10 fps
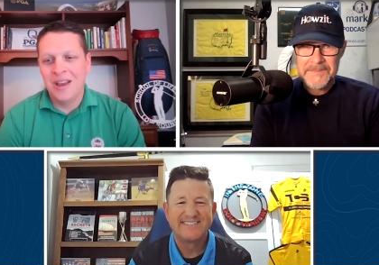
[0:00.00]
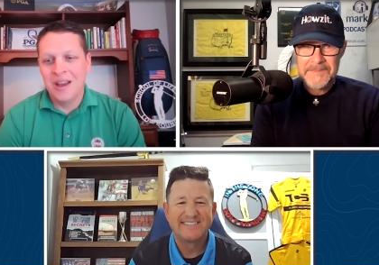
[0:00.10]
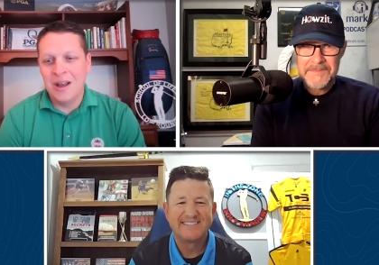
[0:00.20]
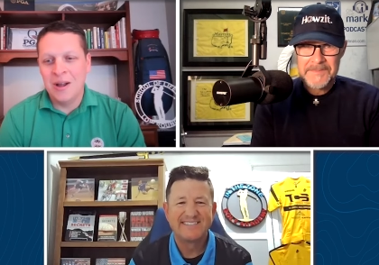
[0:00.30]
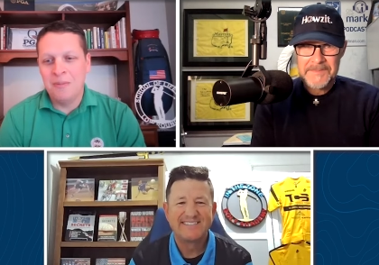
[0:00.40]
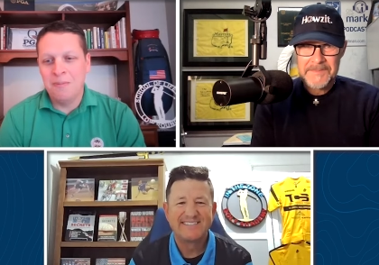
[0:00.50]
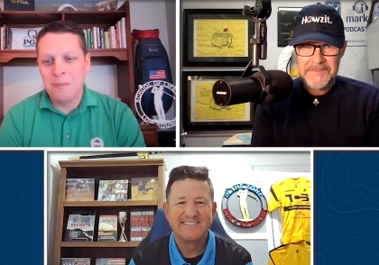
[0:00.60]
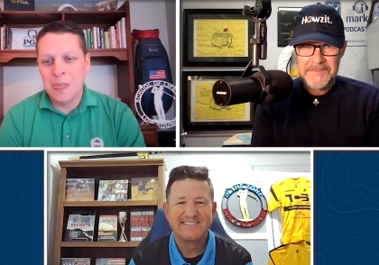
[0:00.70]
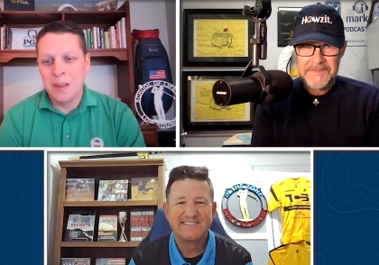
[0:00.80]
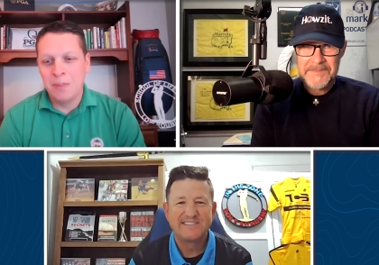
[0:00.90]
Speaker 1: Um,
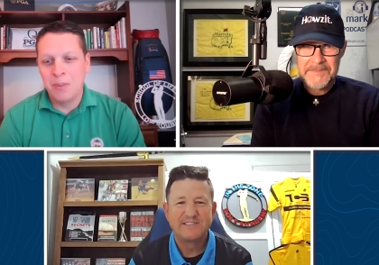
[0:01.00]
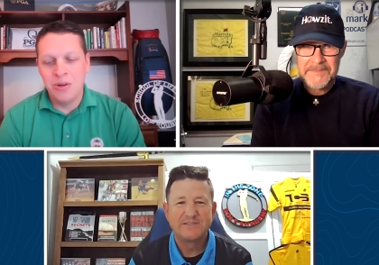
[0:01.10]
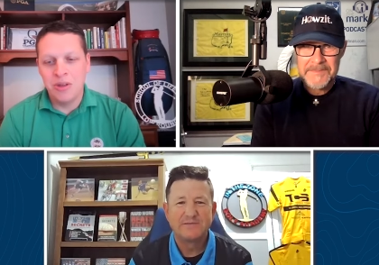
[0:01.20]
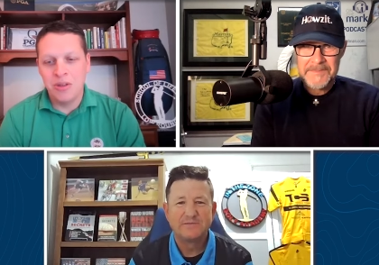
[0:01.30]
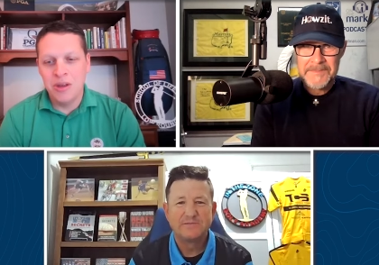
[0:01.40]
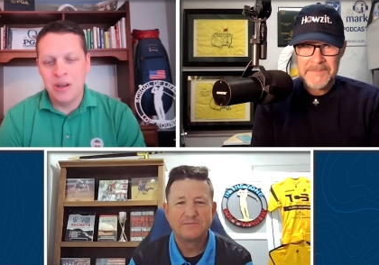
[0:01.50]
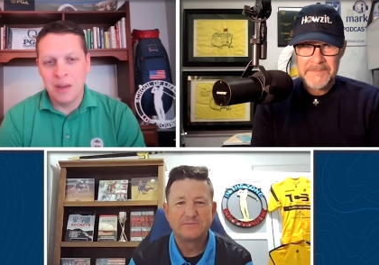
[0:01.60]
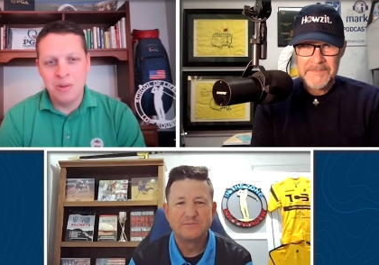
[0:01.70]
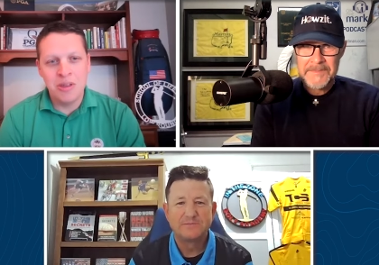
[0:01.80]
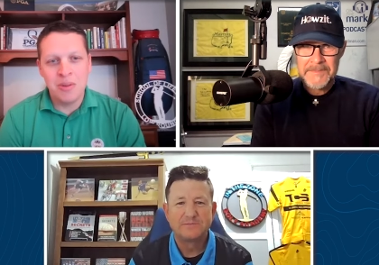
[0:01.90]
but here's the thing how
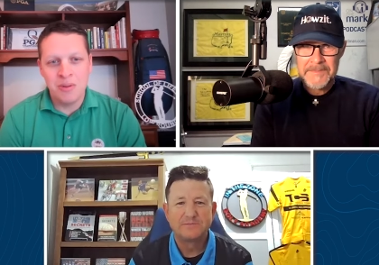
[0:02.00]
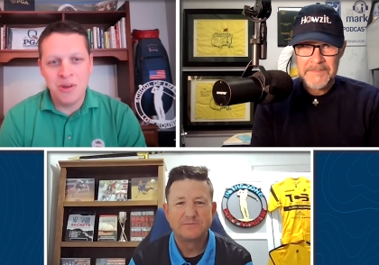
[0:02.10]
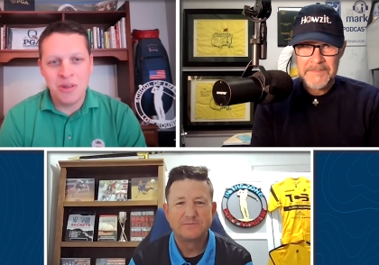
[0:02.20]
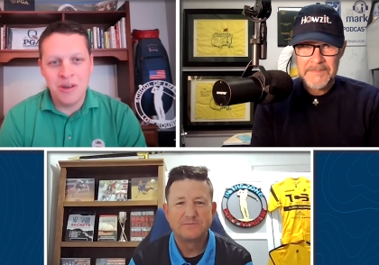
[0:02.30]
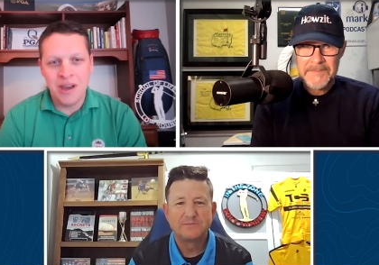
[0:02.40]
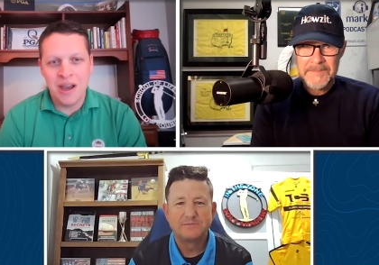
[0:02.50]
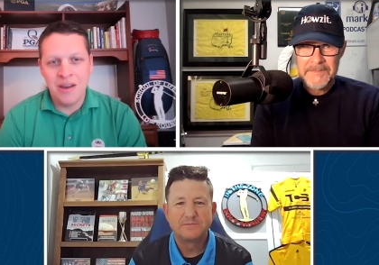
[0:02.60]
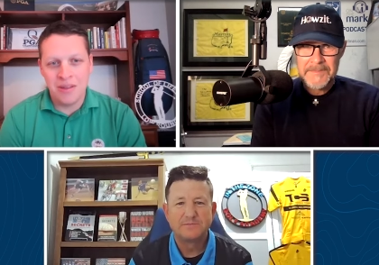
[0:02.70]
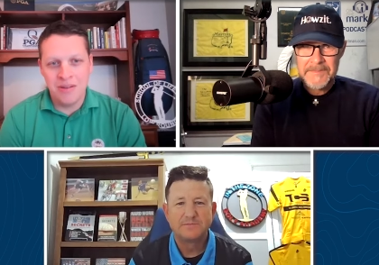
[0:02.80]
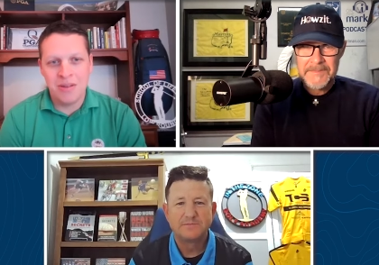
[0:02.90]
many times have you seen
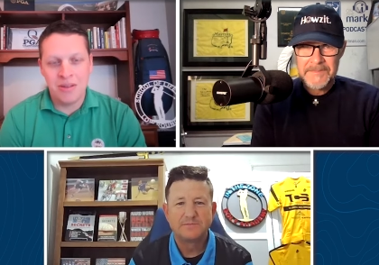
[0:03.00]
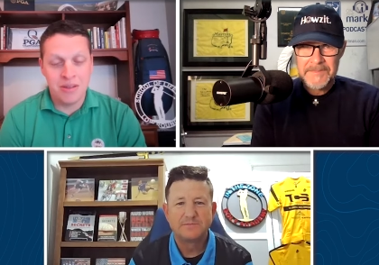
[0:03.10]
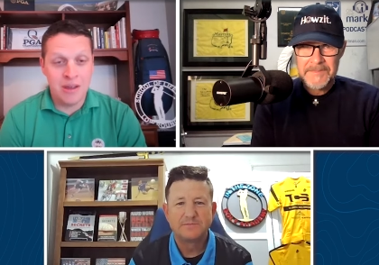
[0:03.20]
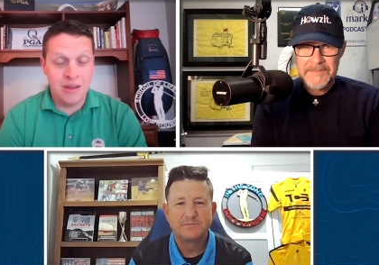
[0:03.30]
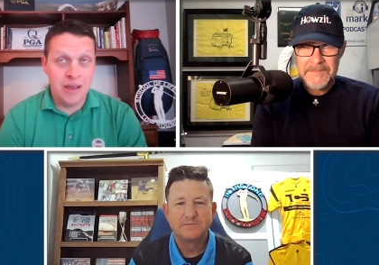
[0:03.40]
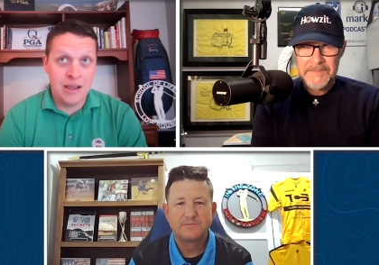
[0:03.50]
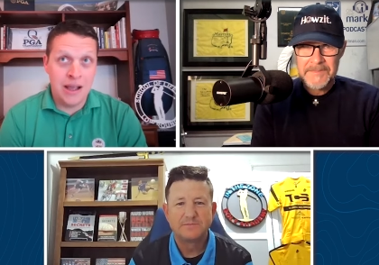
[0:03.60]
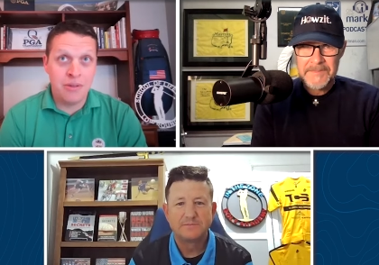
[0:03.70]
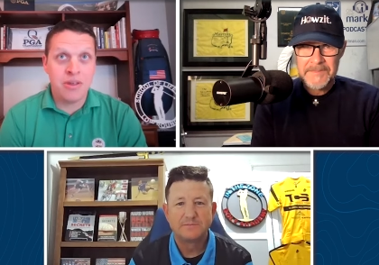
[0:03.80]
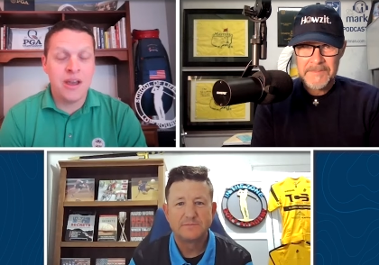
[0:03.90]
guys in, like
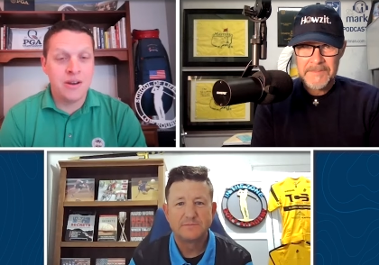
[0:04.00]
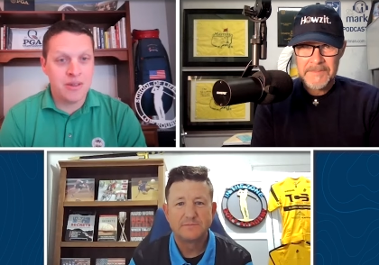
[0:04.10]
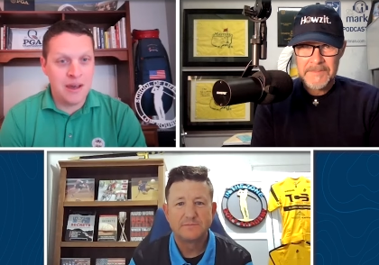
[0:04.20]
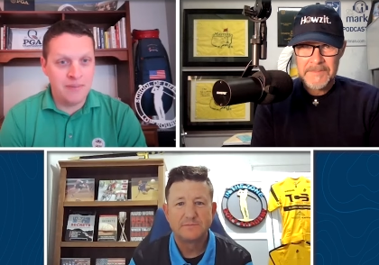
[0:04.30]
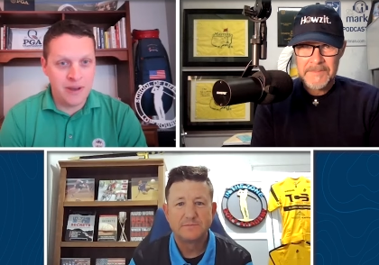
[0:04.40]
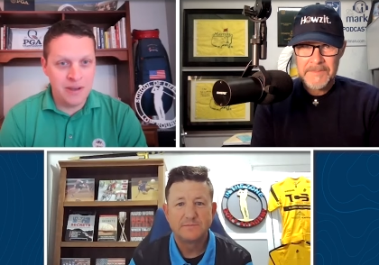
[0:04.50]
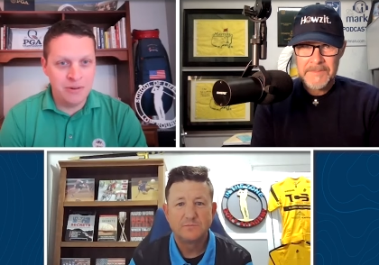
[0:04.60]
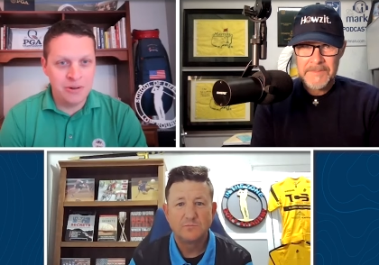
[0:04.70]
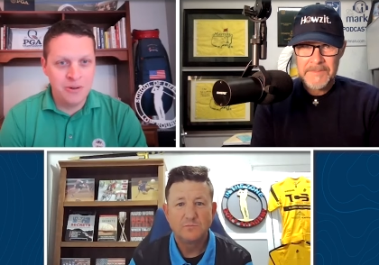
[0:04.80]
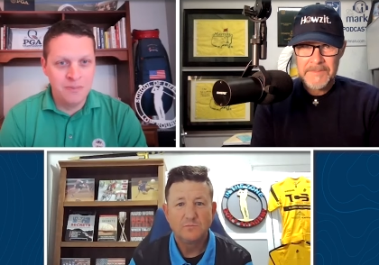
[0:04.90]
outside the top
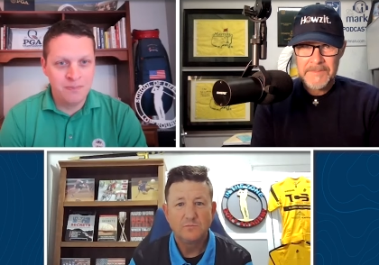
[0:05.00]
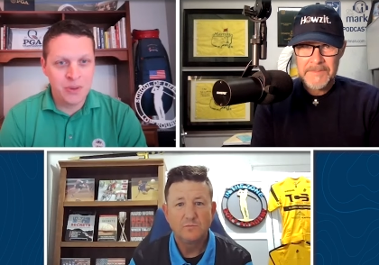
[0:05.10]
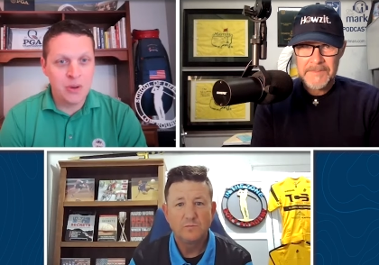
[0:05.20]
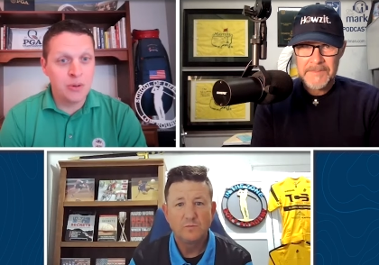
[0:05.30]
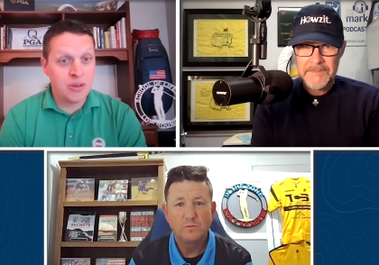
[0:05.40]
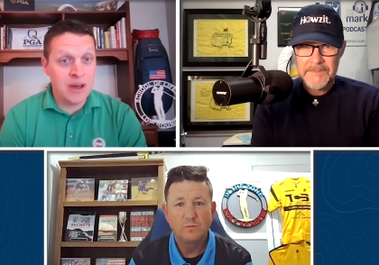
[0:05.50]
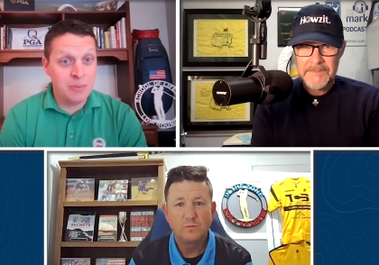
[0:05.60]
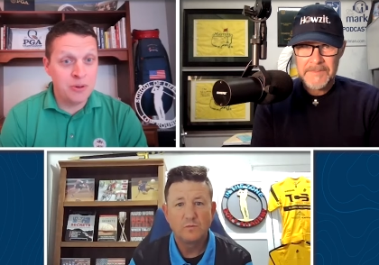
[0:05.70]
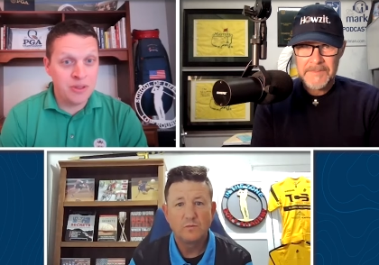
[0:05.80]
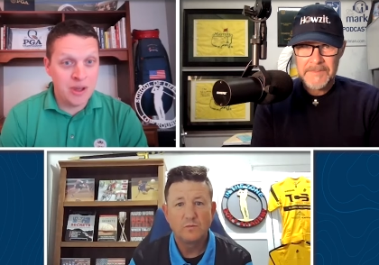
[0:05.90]
500 or top
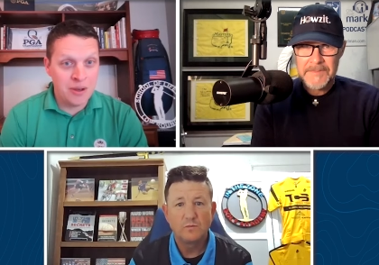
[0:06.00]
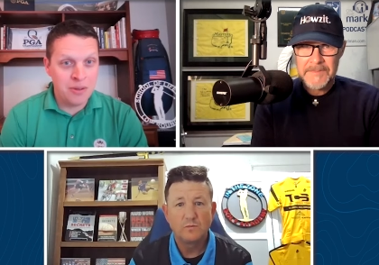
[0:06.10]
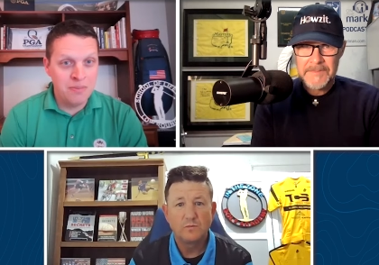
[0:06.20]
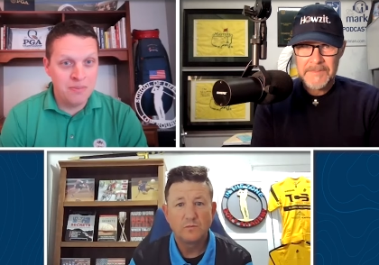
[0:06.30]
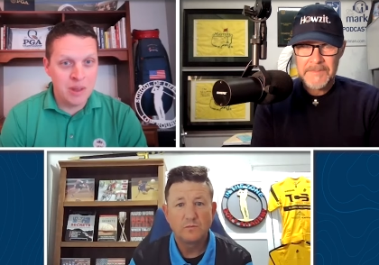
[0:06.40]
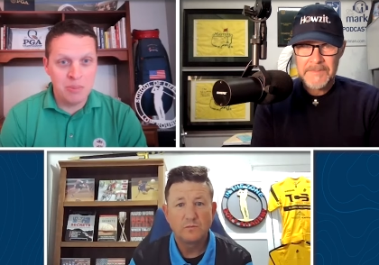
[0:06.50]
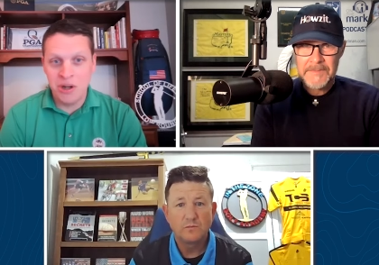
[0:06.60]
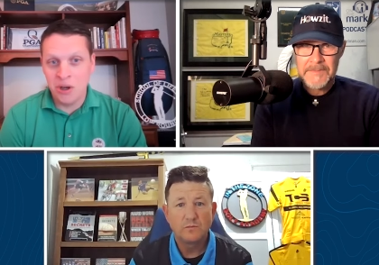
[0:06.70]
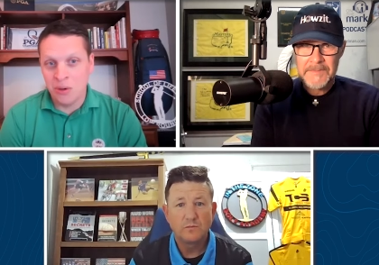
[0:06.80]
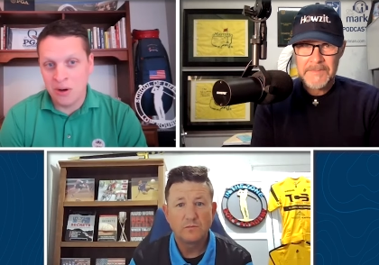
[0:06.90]
1000? They
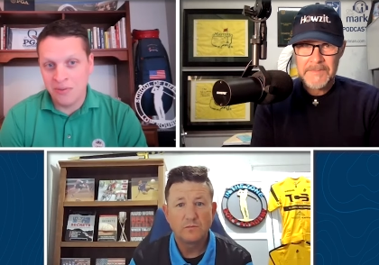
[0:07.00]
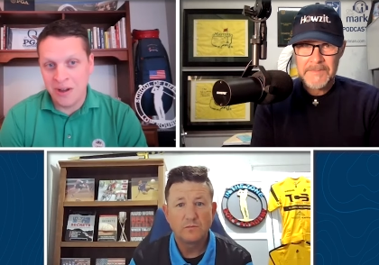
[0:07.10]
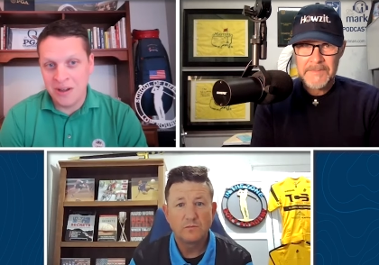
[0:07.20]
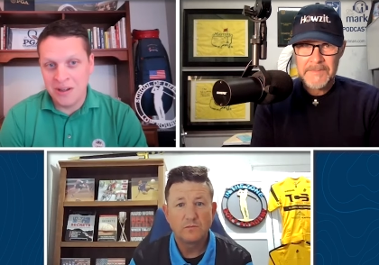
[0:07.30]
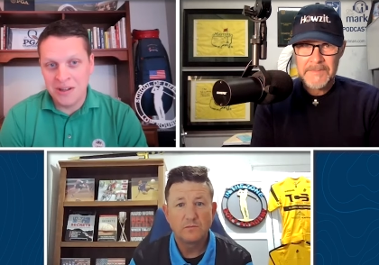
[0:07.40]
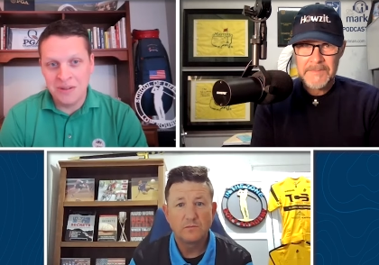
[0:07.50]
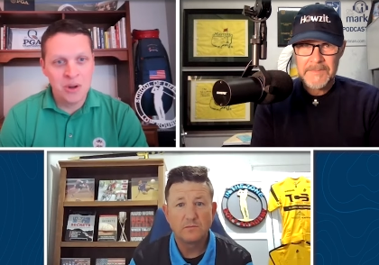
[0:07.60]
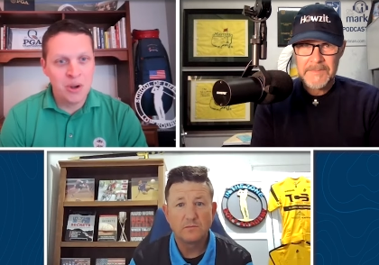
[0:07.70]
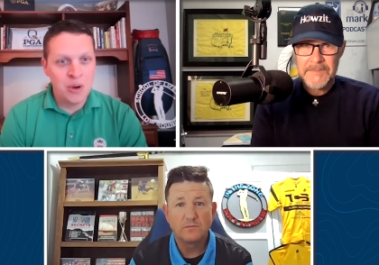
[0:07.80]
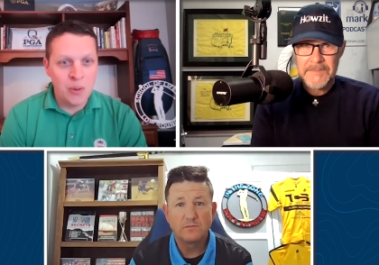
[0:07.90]
Monday qualify in,
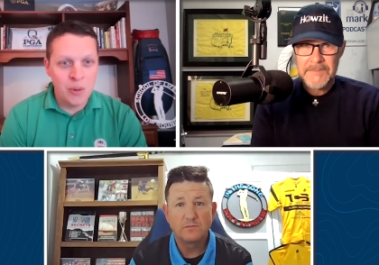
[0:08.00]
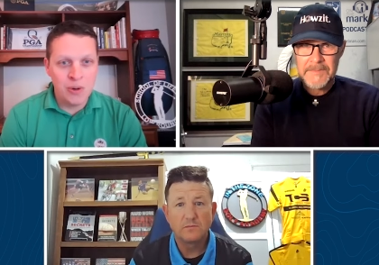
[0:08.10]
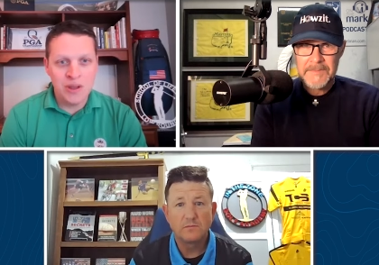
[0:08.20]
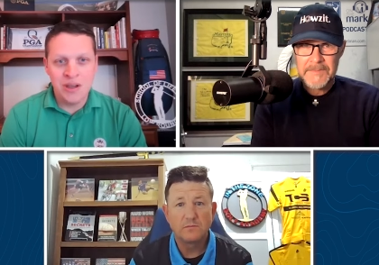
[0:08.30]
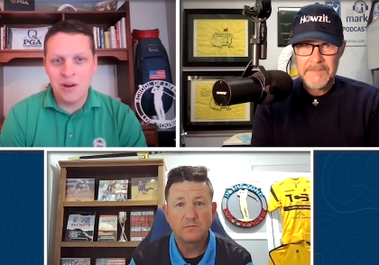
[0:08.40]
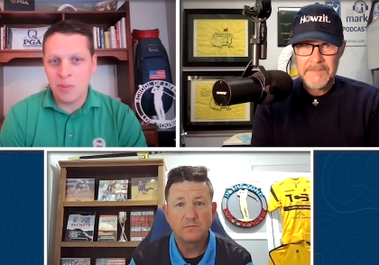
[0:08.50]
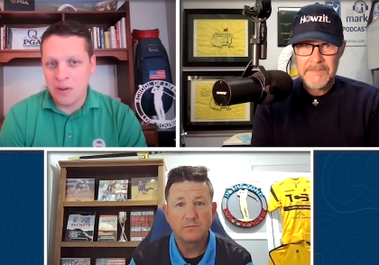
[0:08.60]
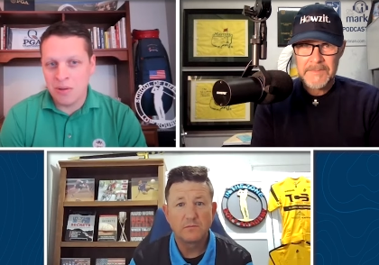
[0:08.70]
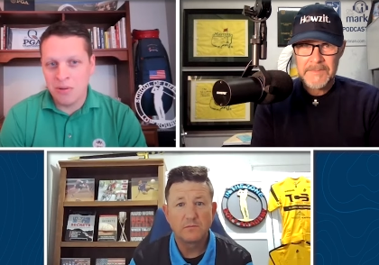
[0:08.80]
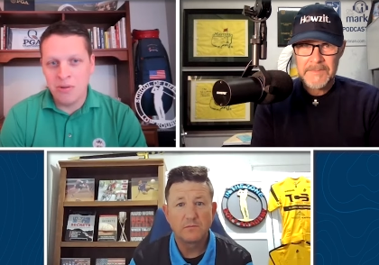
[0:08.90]
or they get a sponsored